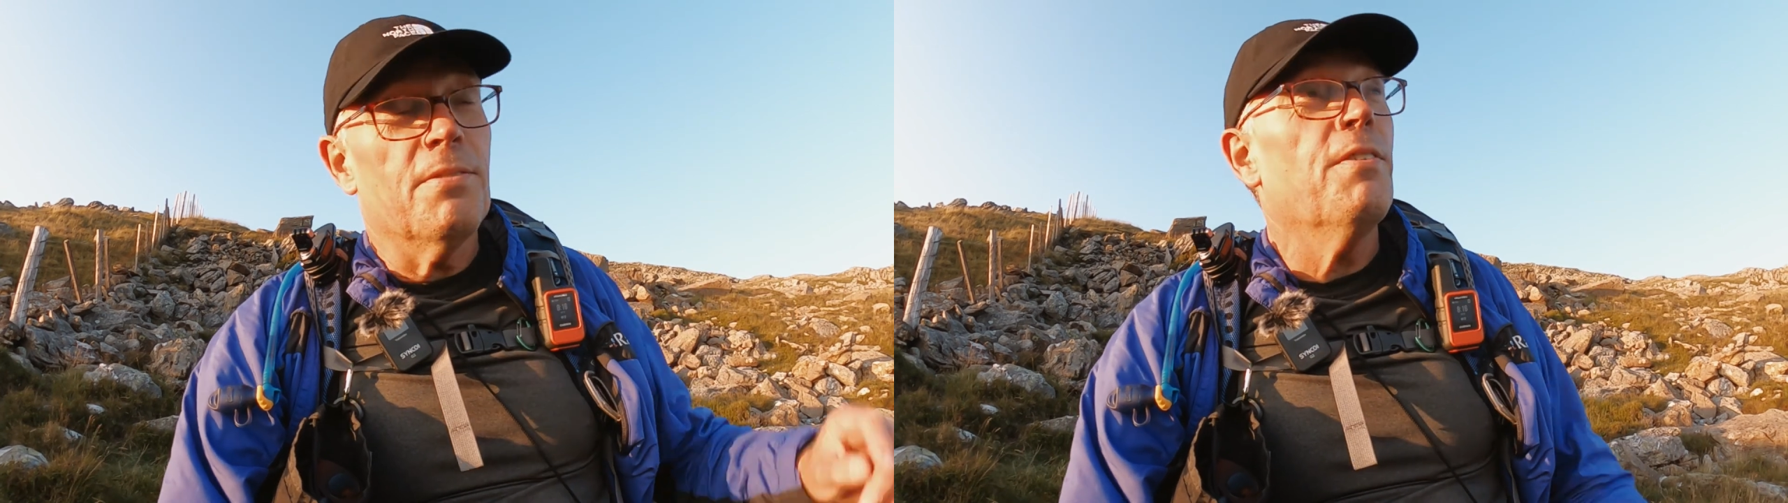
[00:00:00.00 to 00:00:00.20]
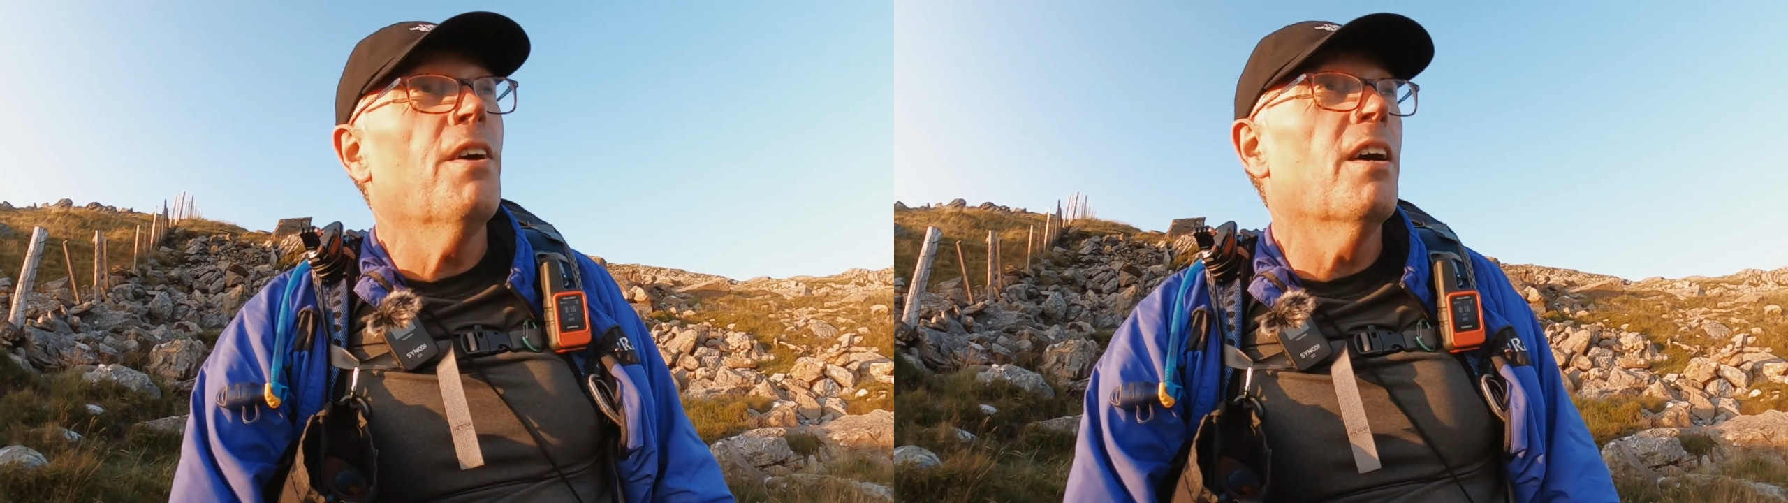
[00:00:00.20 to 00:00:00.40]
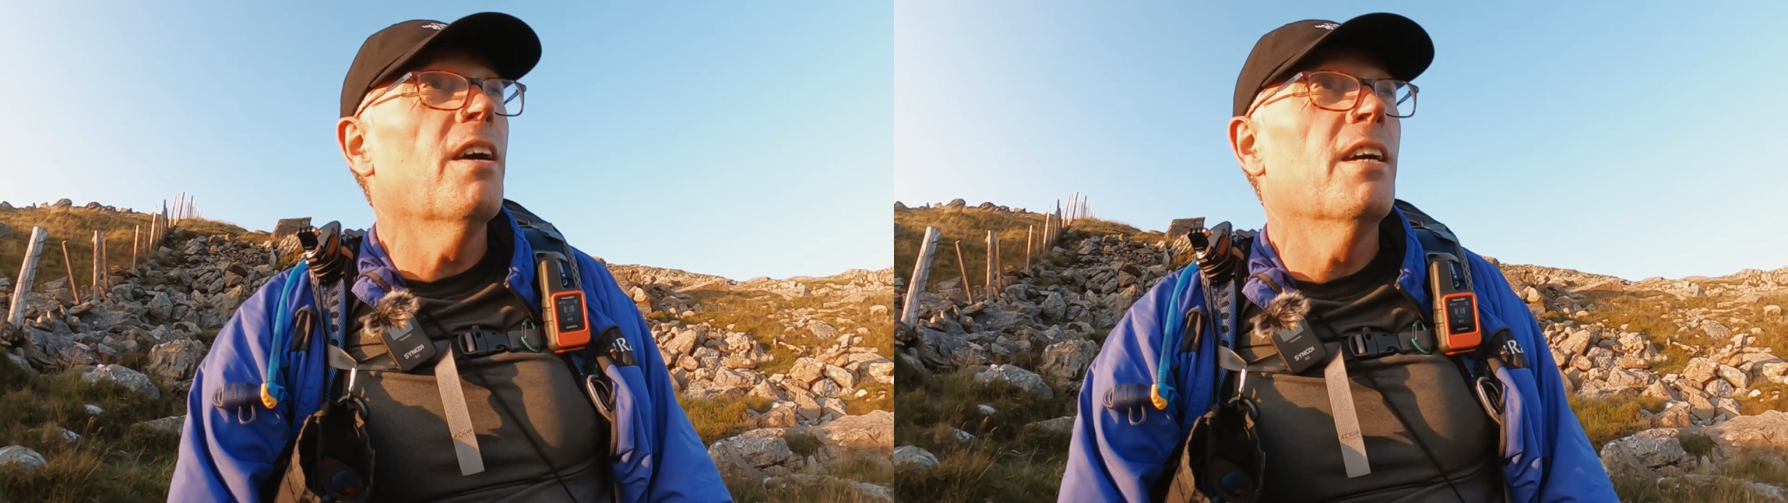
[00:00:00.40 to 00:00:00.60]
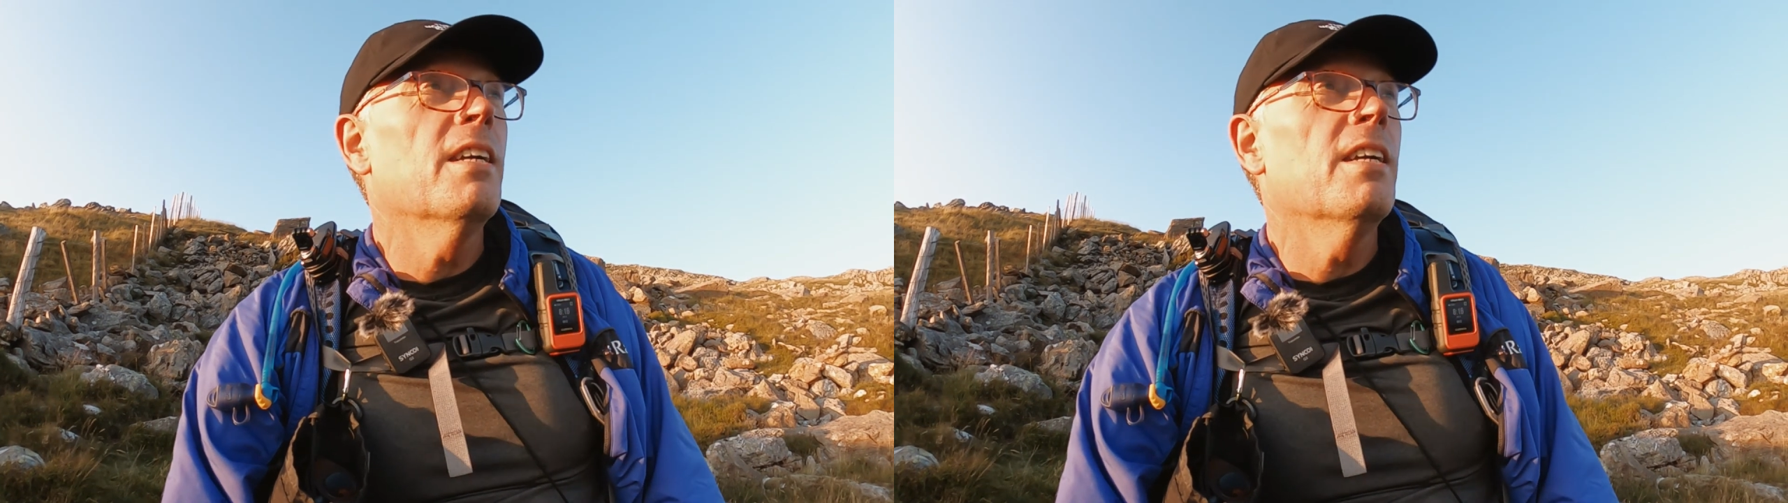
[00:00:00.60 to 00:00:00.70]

far